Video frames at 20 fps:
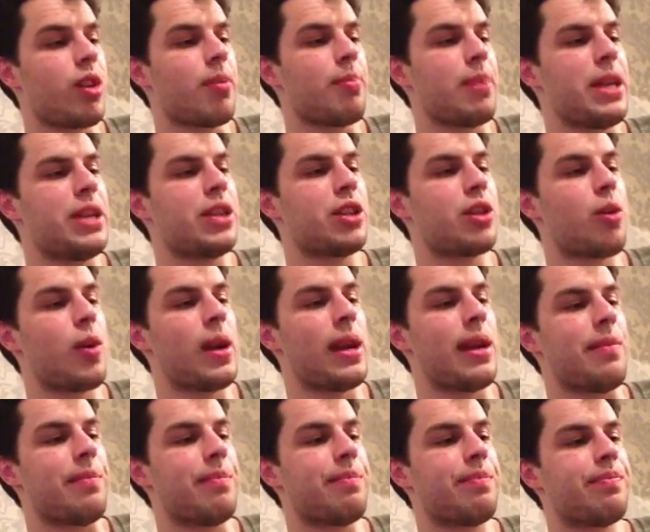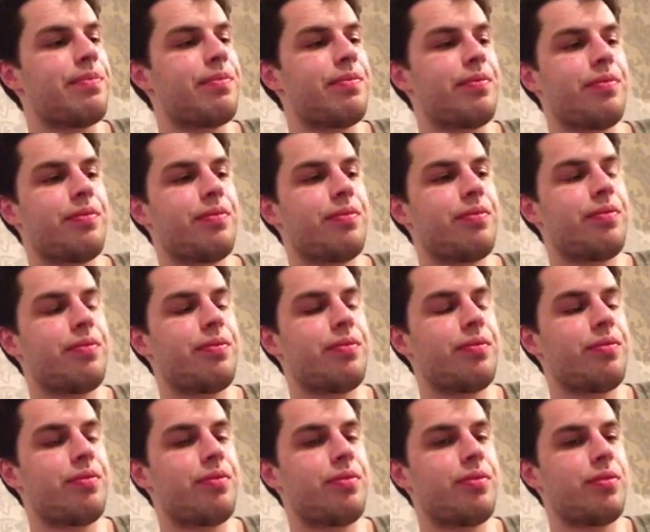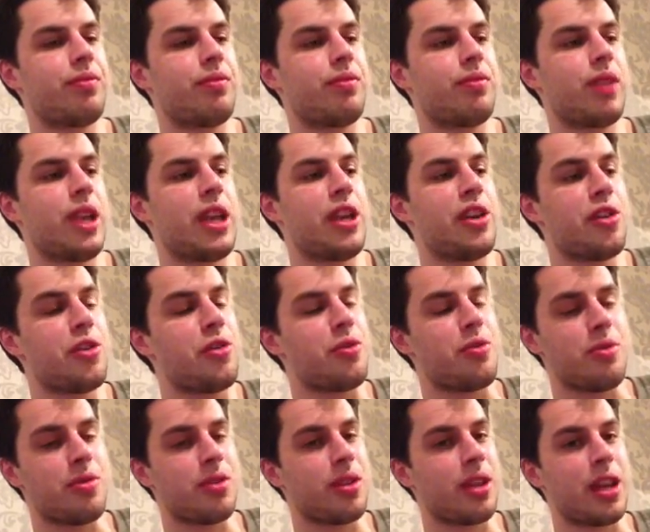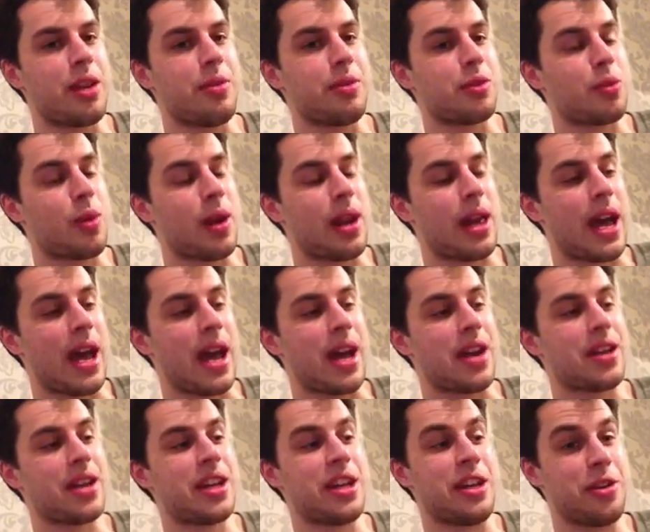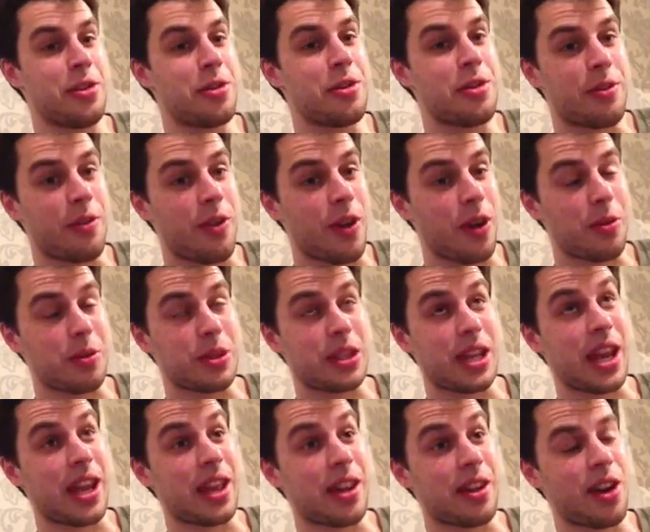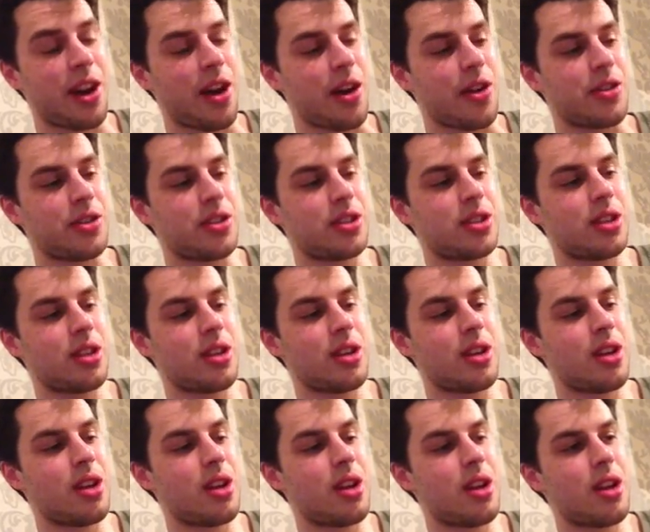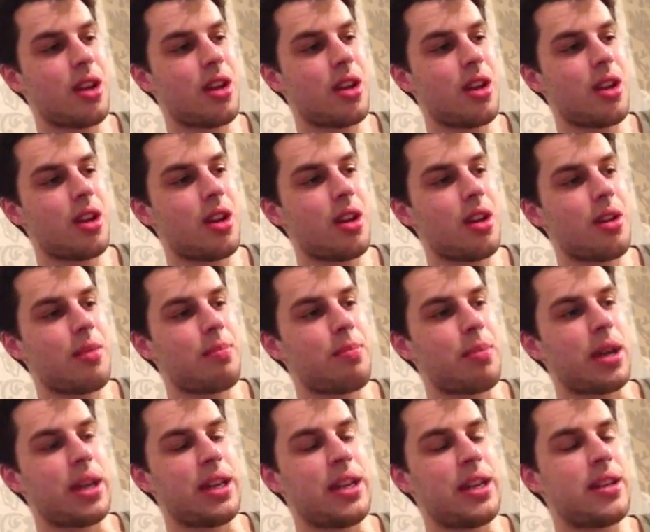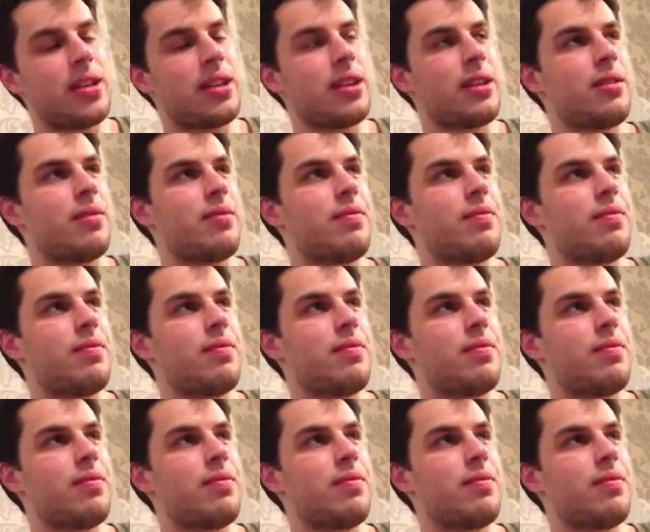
Peter Quillen, he knew that he was well ahead. He knew the fight was getting close. But he didn't,